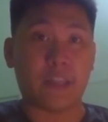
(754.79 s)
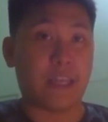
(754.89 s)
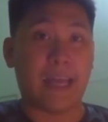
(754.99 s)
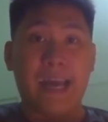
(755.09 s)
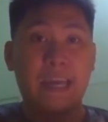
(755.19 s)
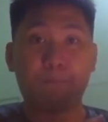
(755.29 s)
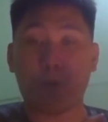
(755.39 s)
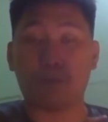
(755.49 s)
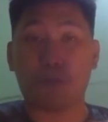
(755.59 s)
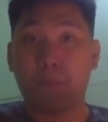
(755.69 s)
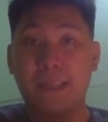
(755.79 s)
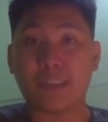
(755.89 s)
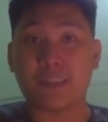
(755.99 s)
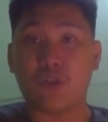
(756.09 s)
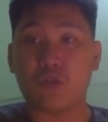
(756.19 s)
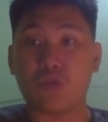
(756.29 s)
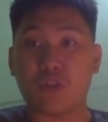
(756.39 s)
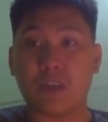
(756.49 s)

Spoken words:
and performance coach.